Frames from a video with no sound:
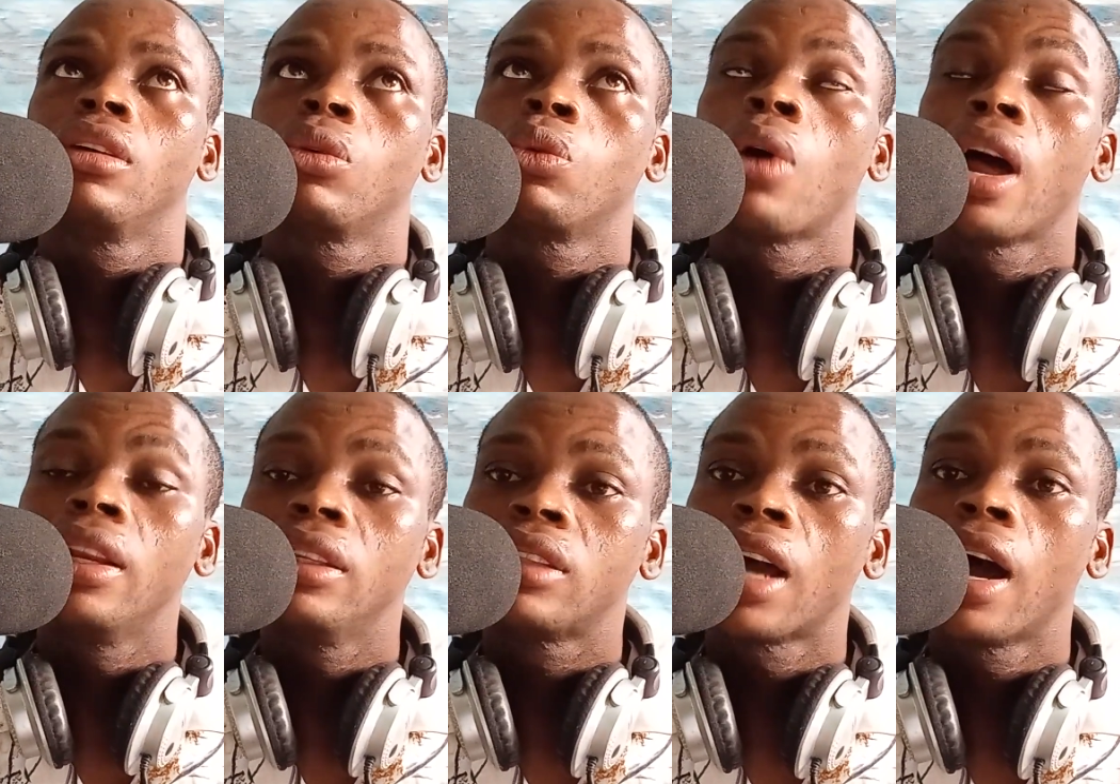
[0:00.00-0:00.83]
1
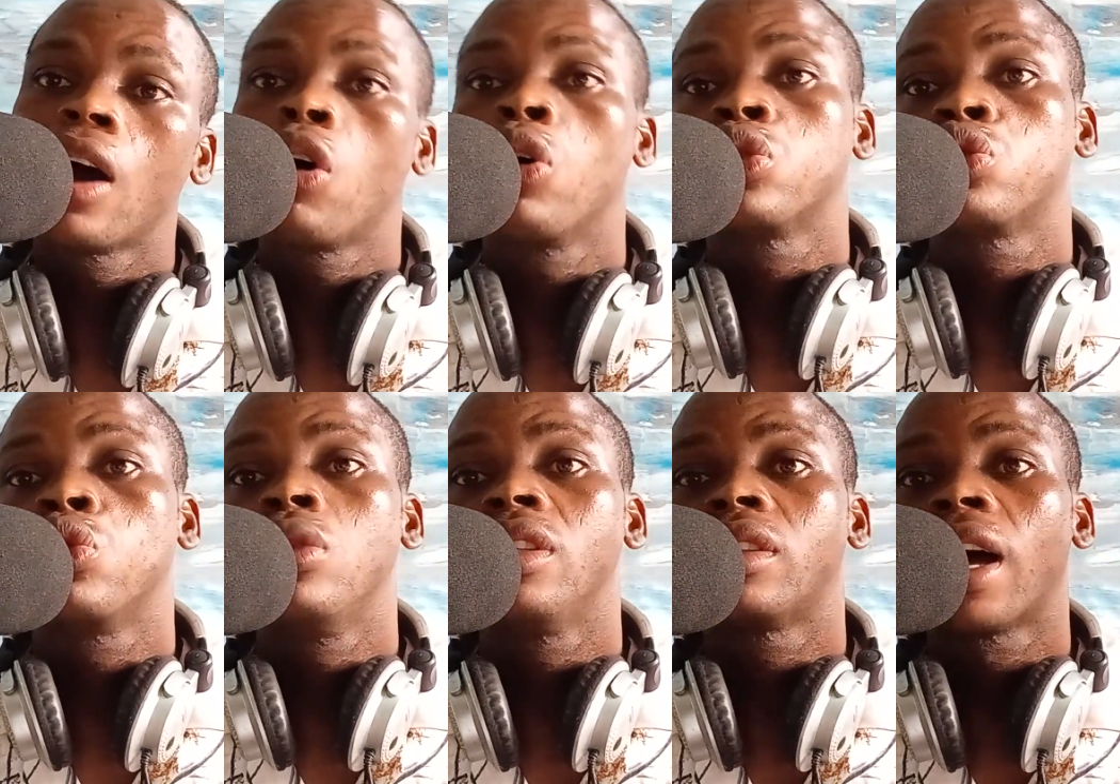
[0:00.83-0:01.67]
liter or
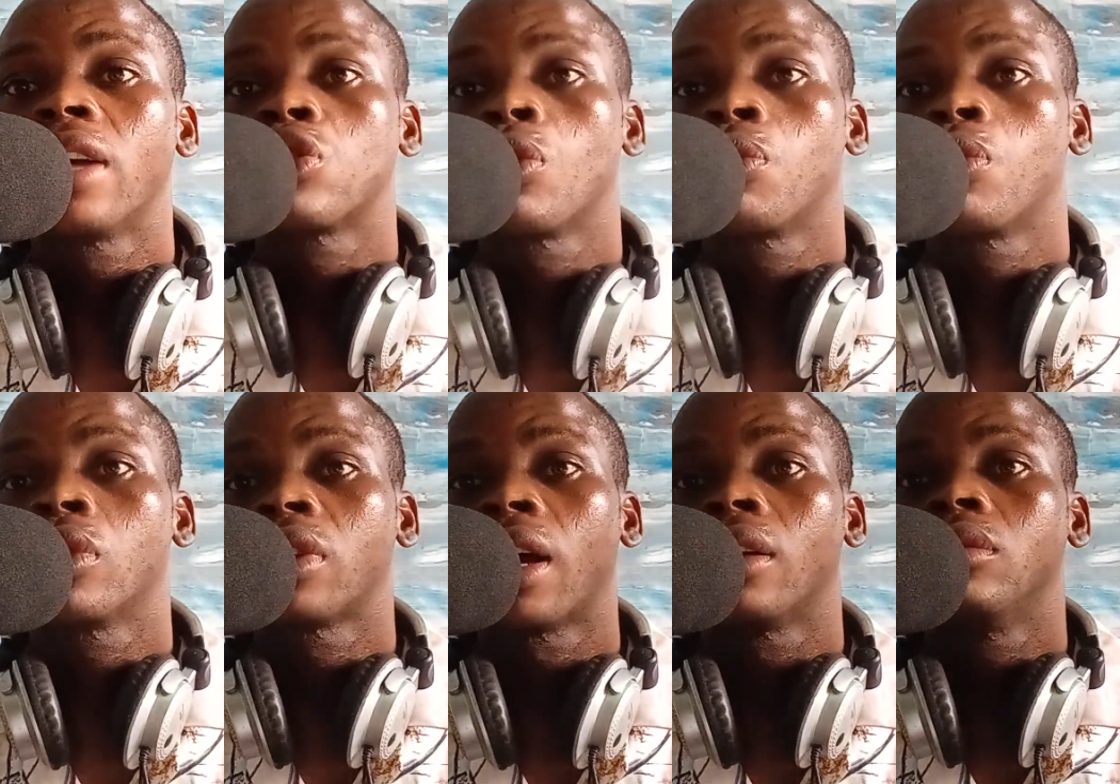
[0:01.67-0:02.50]
2 liters of
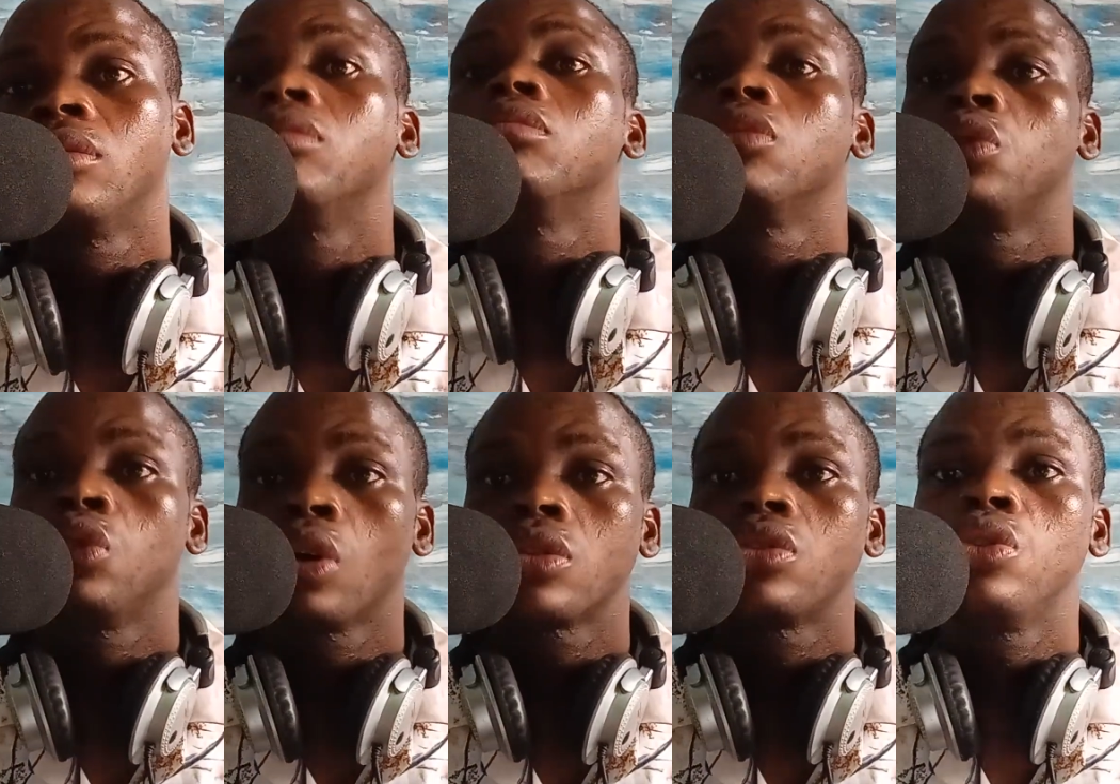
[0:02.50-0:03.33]
water.
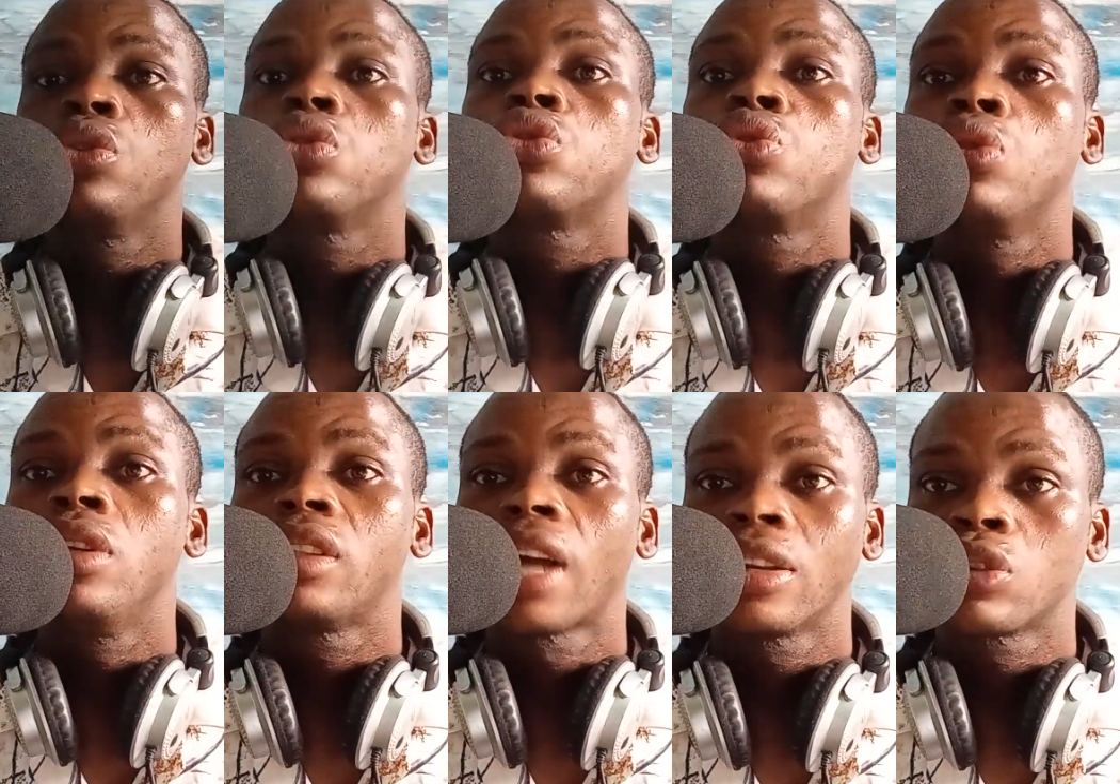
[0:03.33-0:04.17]
Just use 2
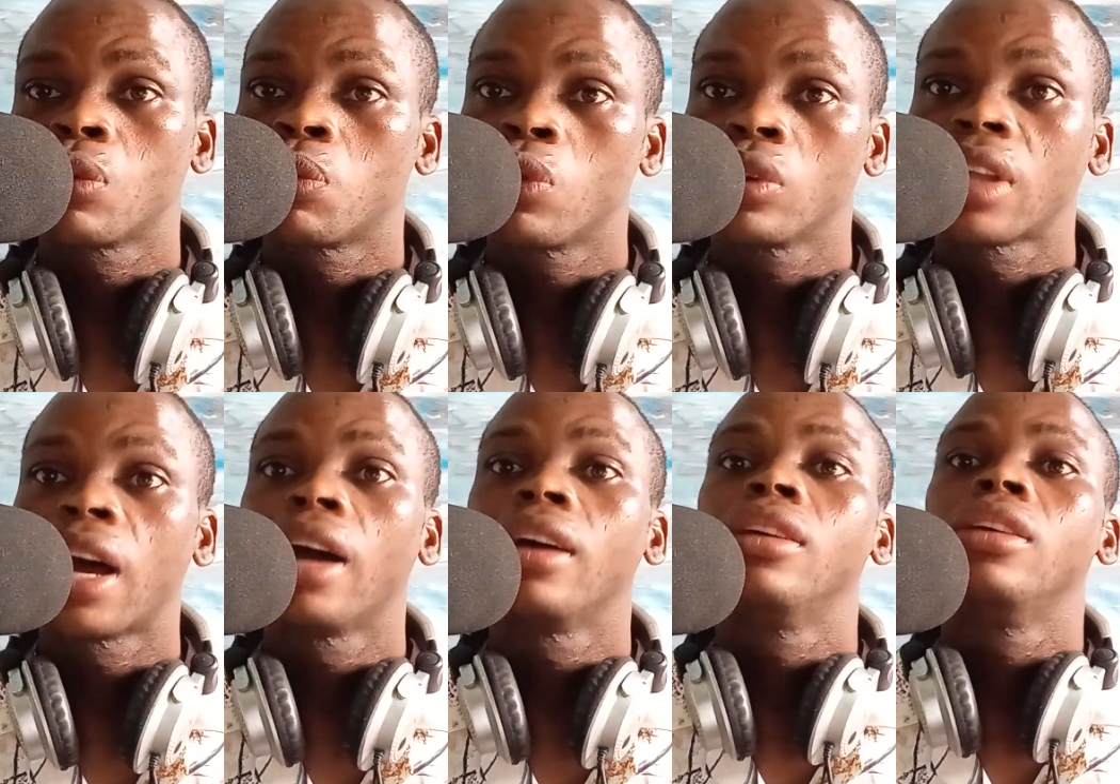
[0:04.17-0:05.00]
liters of
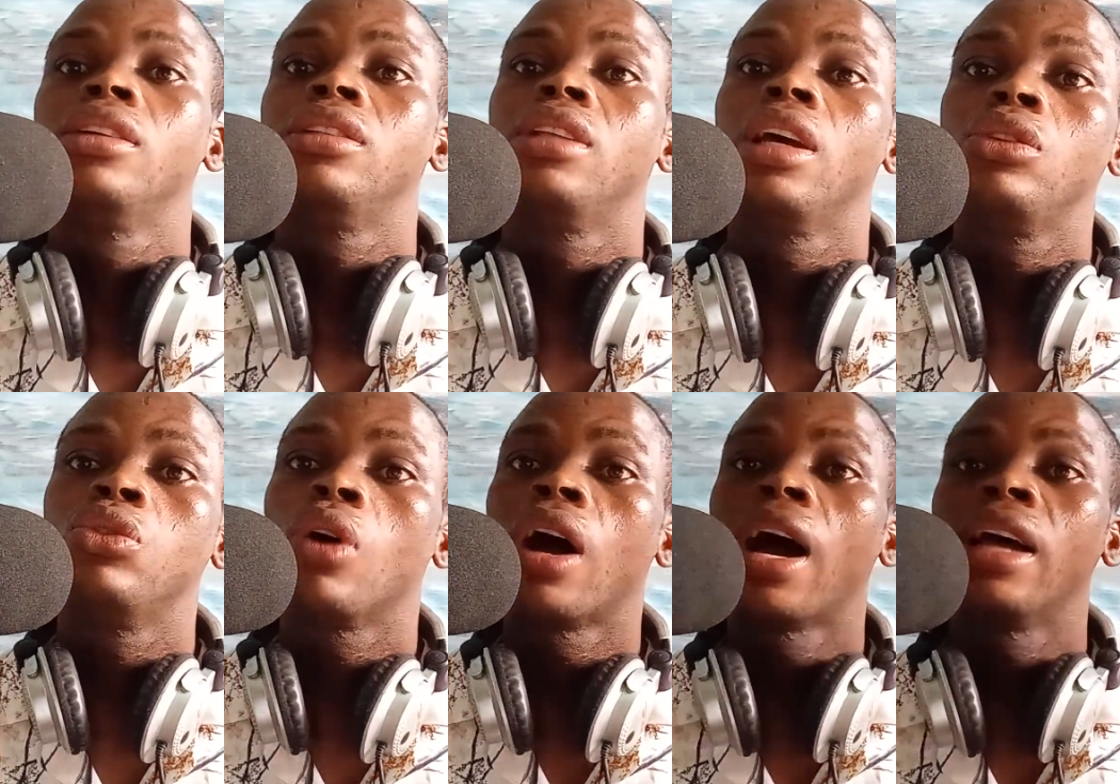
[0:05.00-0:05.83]
water. Then
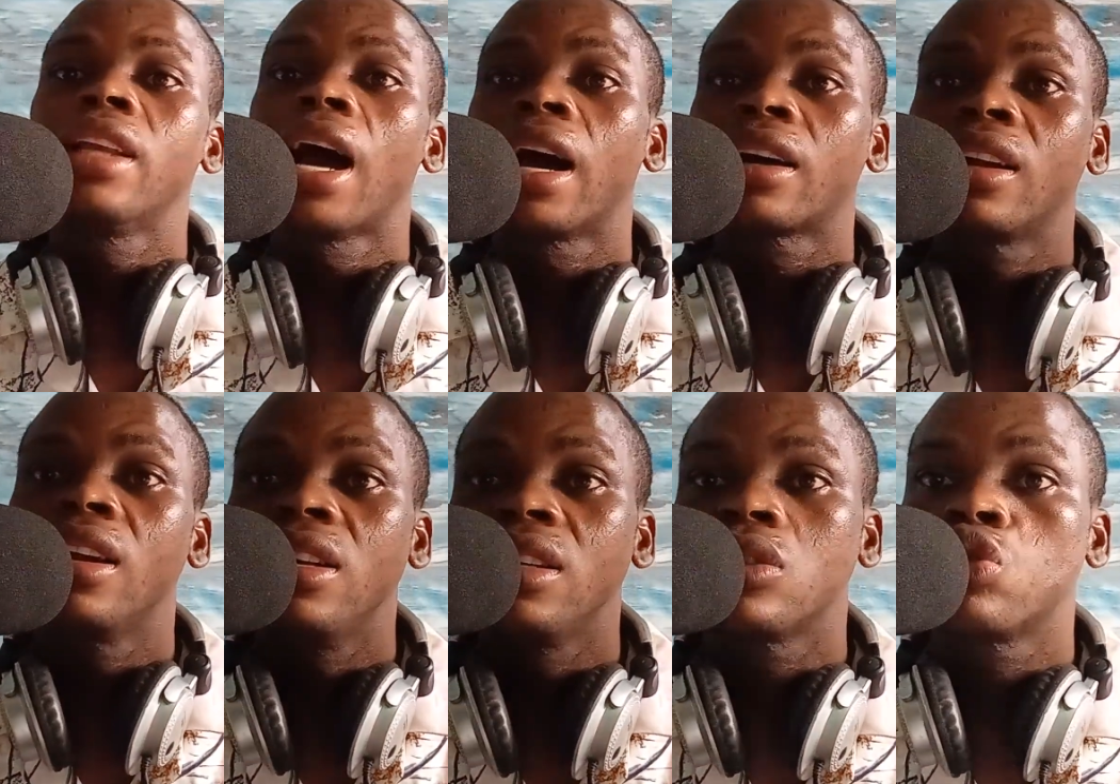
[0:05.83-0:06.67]
you add
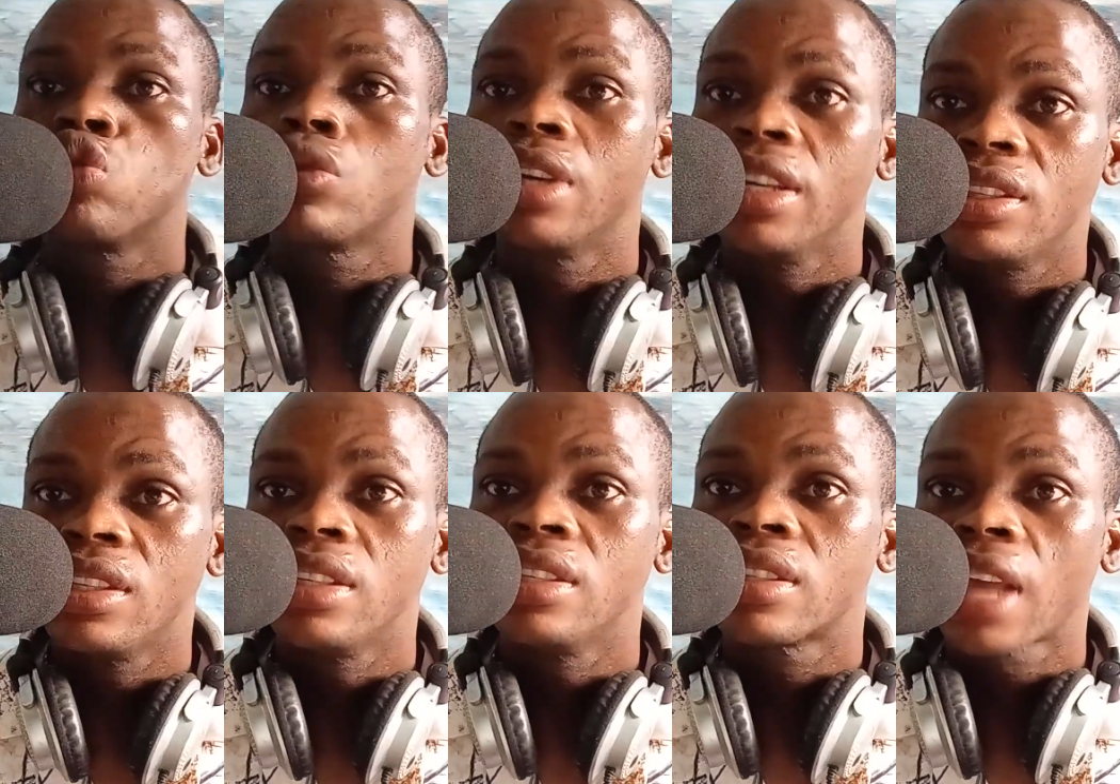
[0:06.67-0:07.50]
acrylic 2
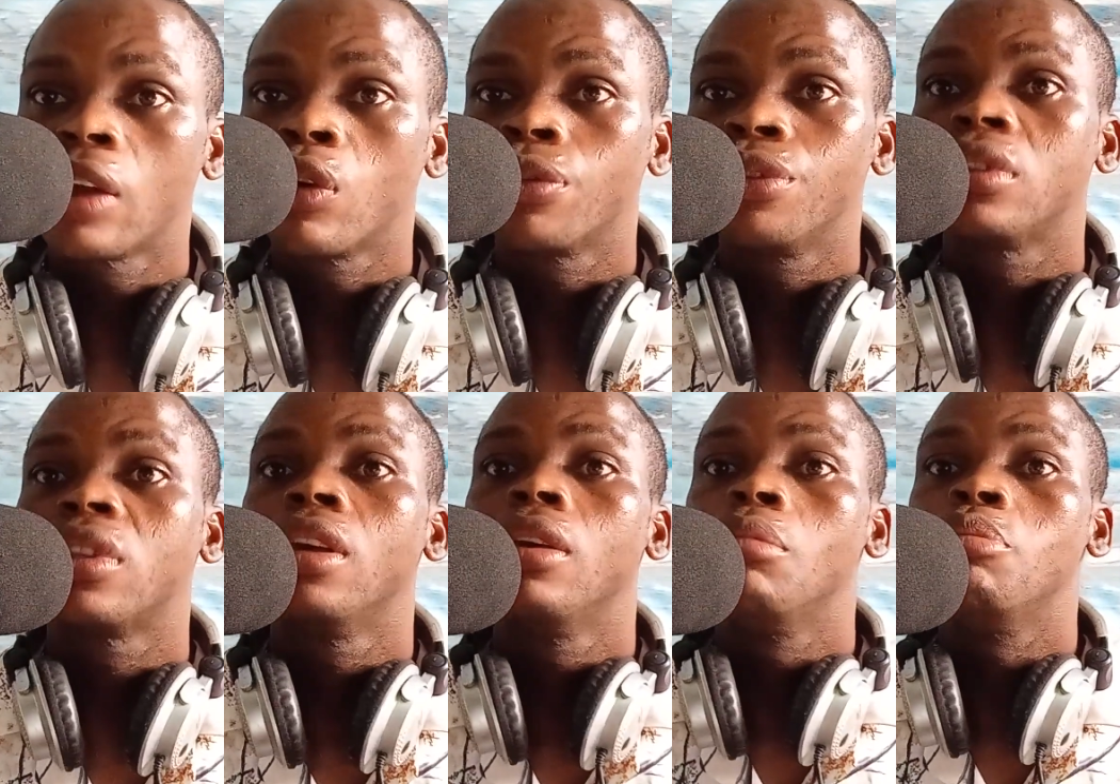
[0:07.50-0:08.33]
kg inside of it.
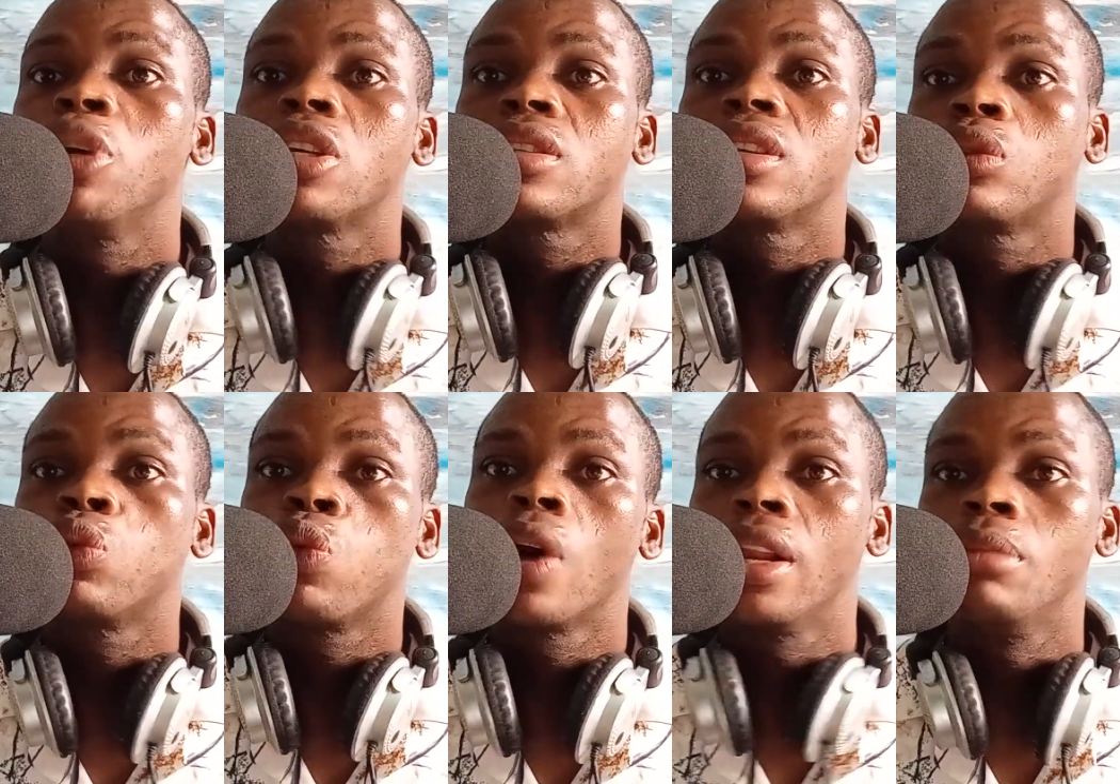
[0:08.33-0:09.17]
Mix it
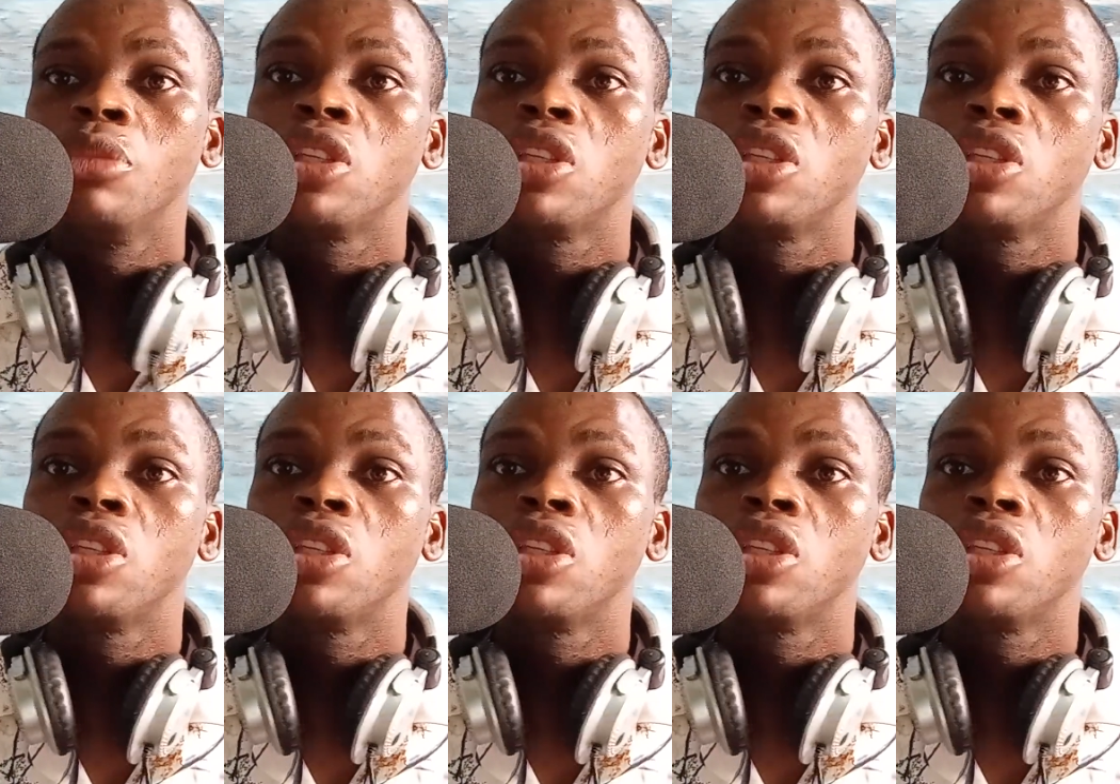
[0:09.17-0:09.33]
well.